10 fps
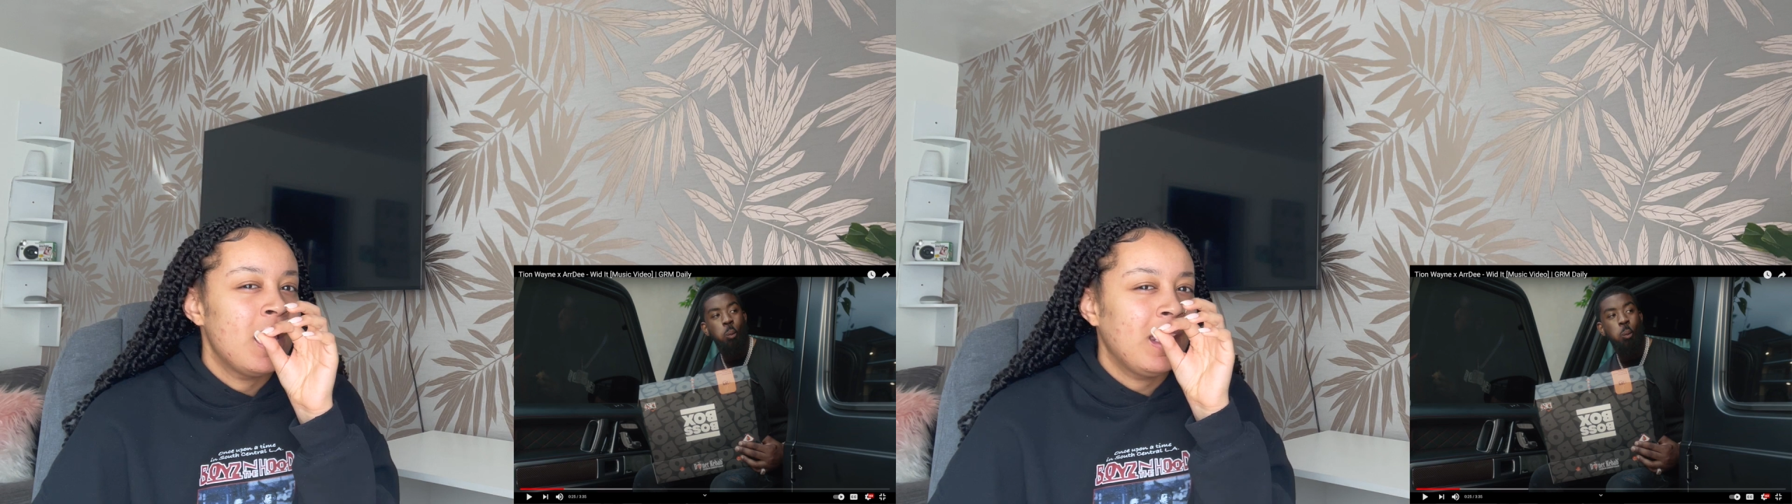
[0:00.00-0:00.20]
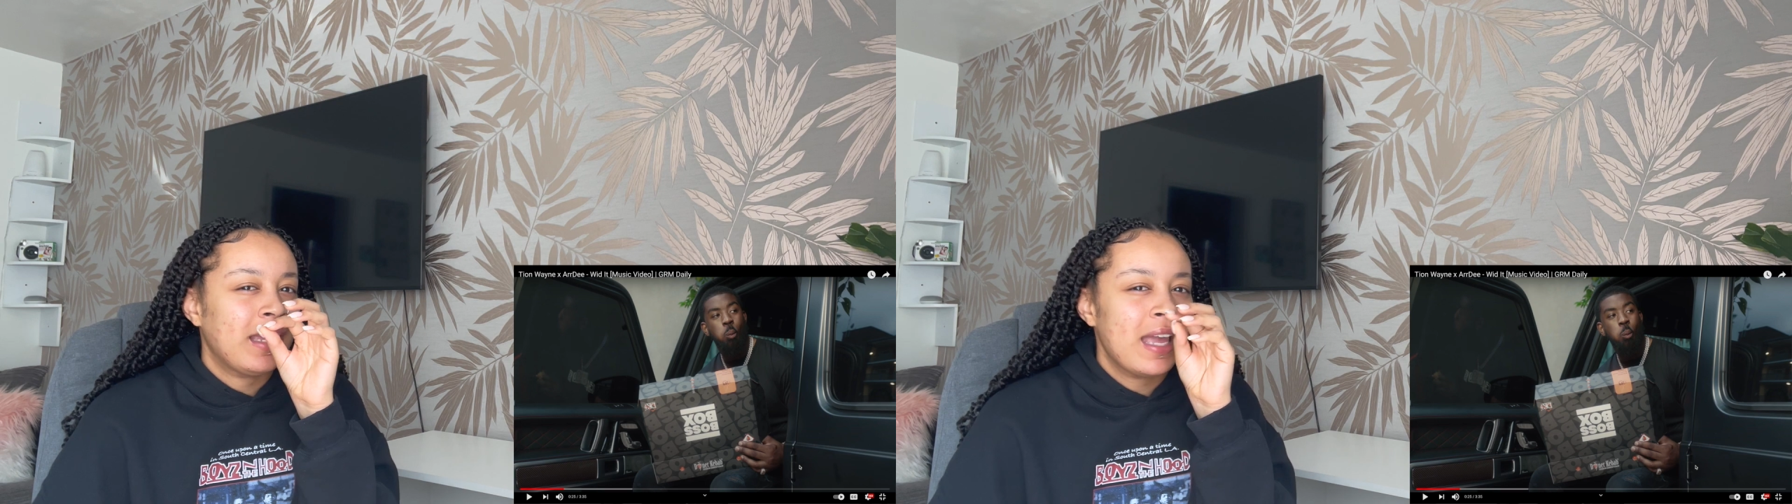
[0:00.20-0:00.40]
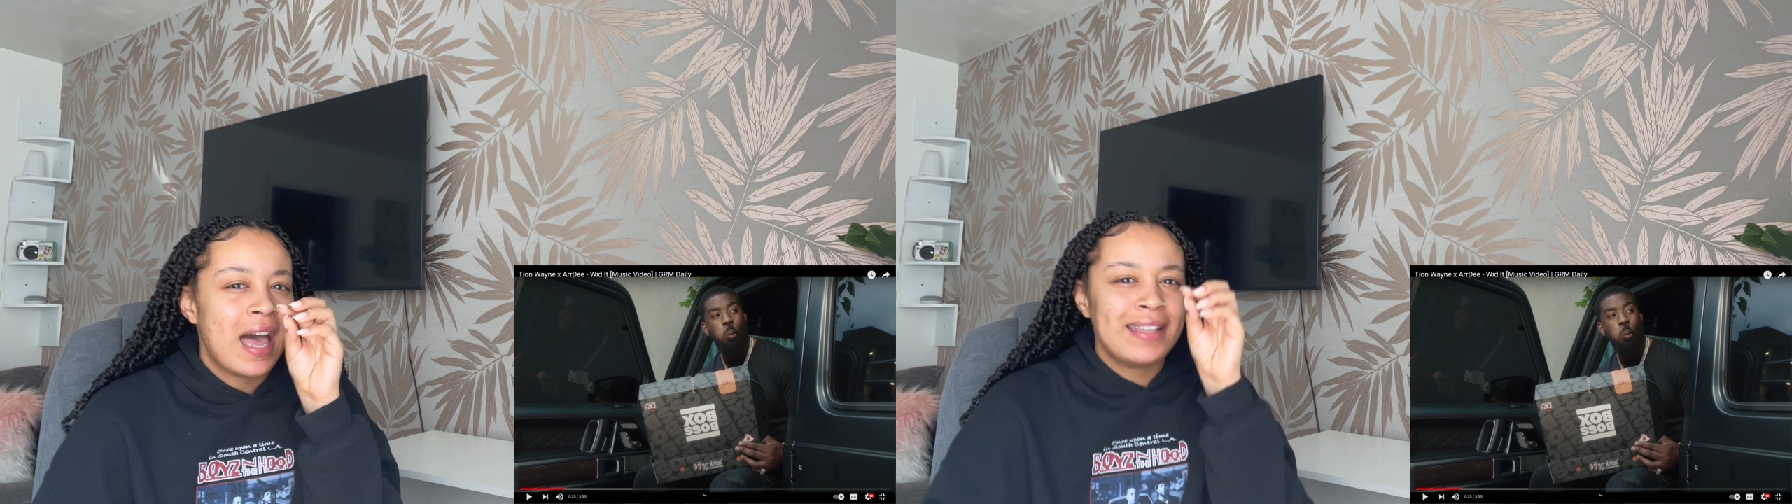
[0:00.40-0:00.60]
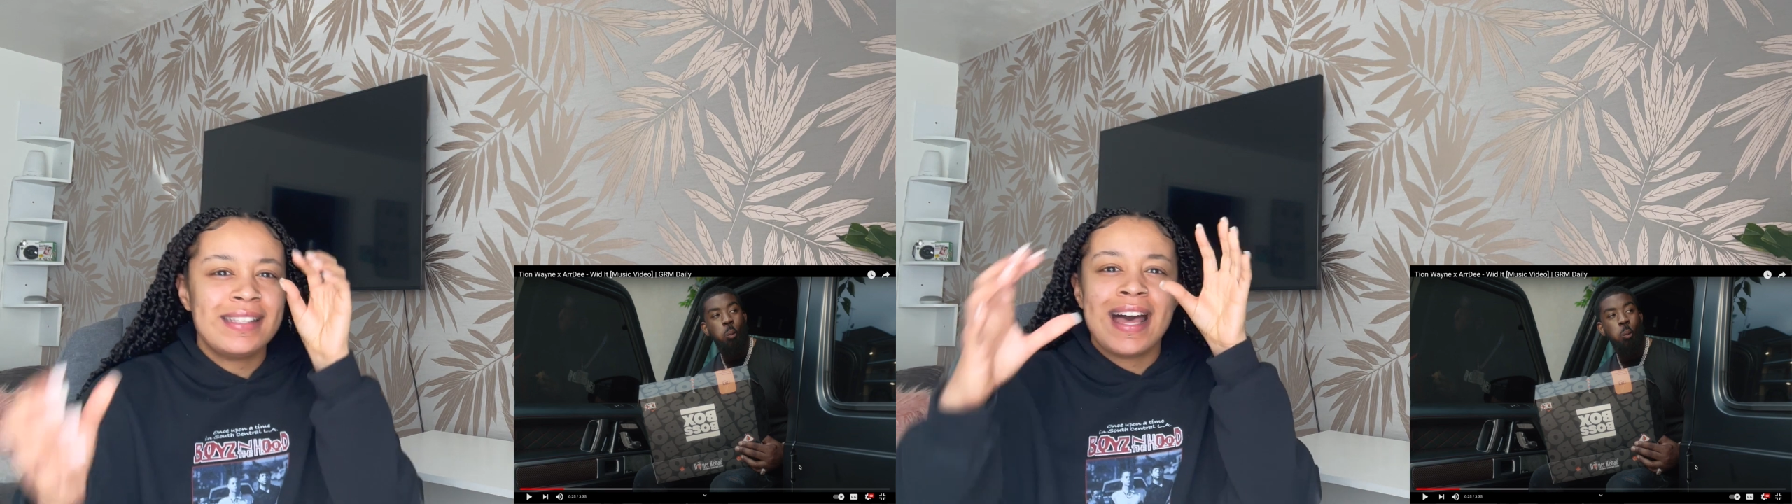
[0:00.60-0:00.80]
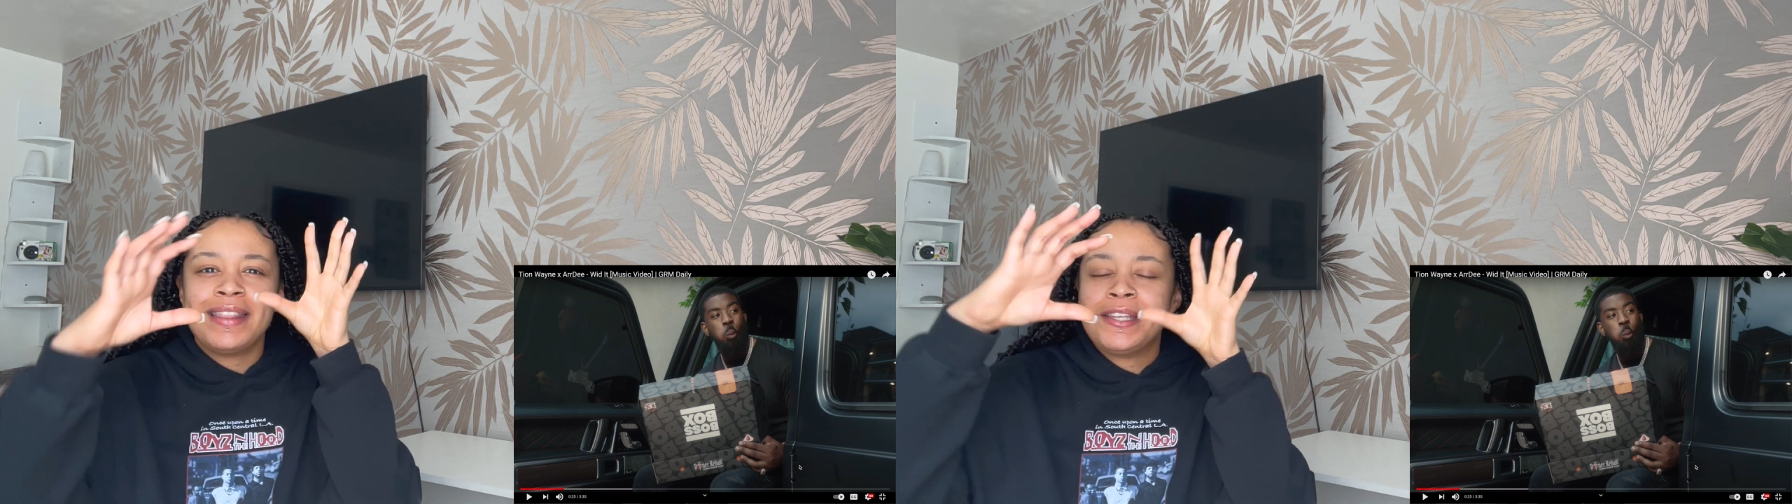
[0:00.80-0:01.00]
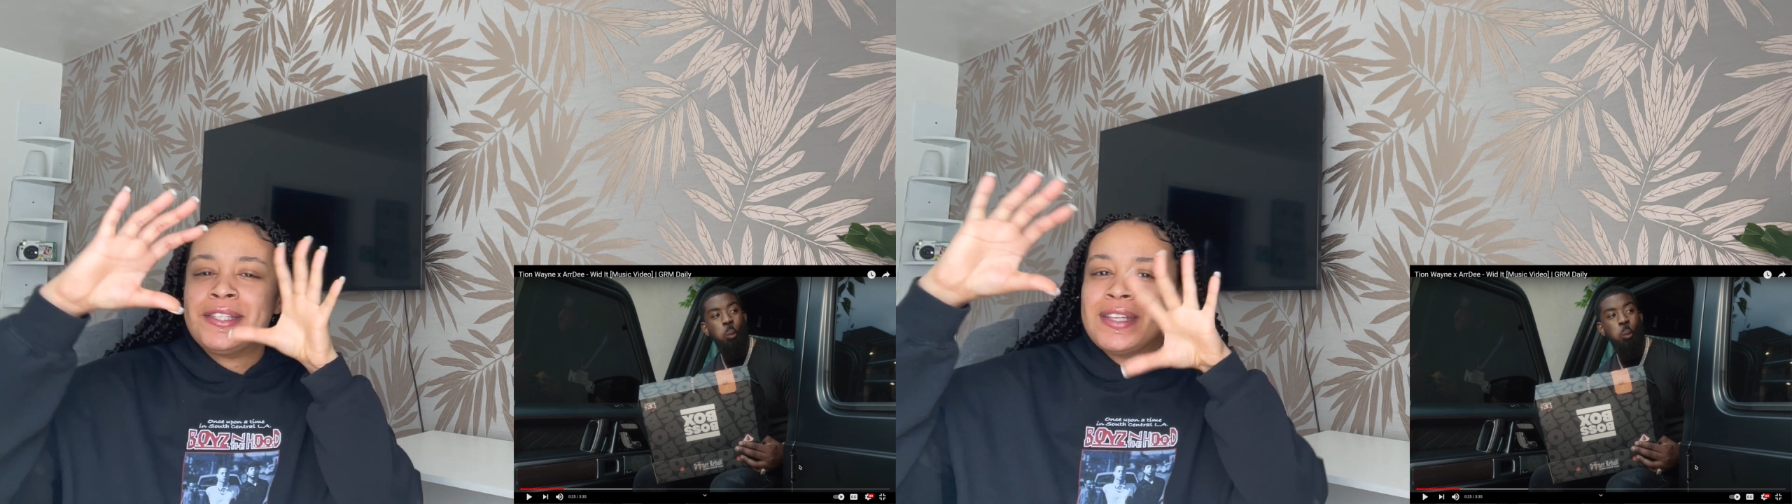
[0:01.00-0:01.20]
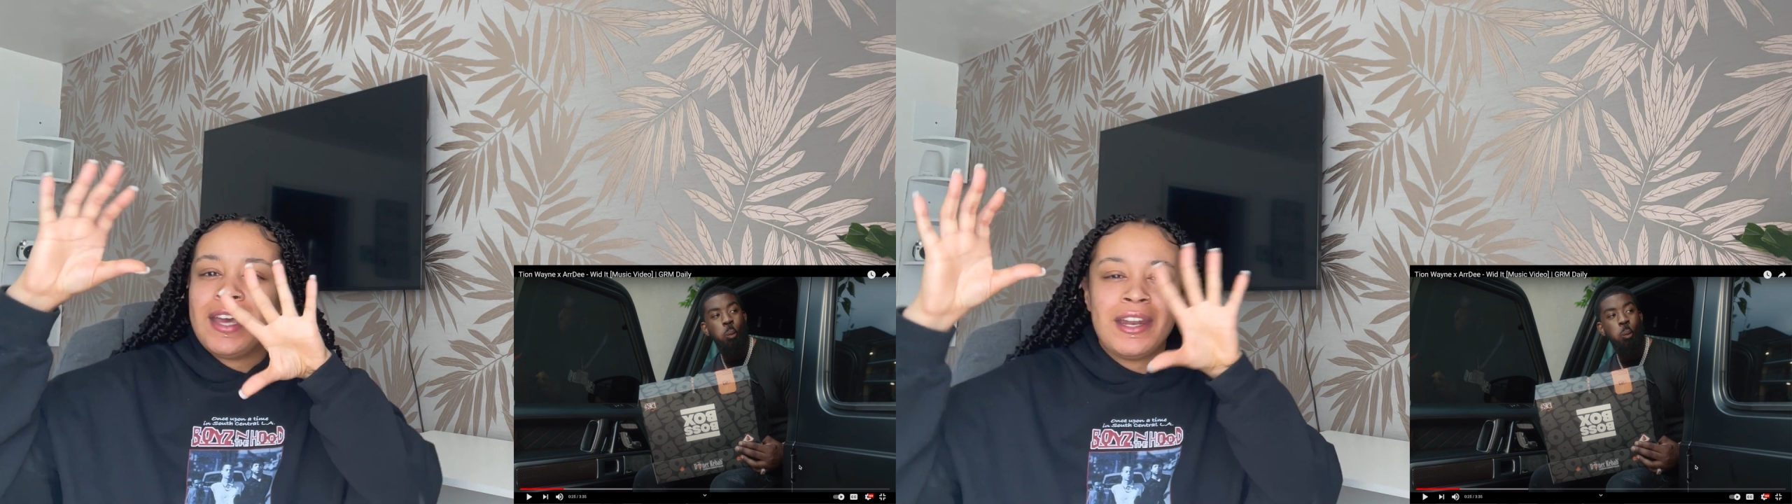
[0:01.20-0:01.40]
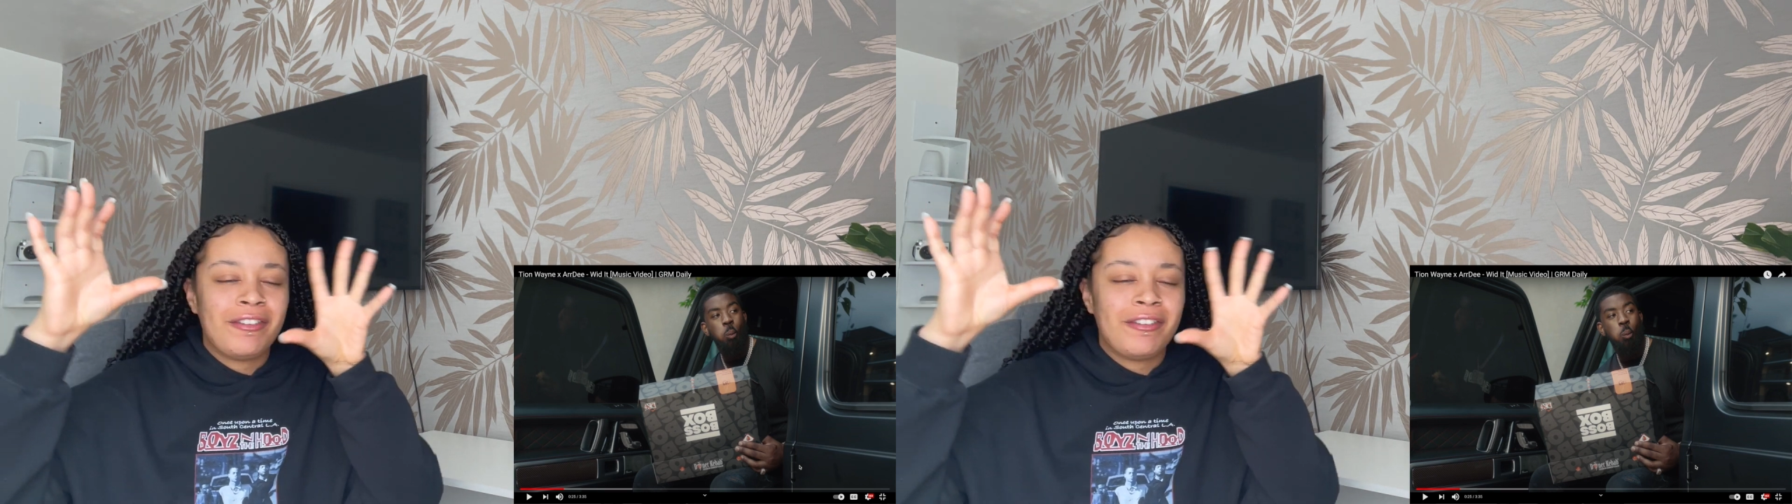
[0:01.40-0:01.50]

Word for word: Like he has like this certain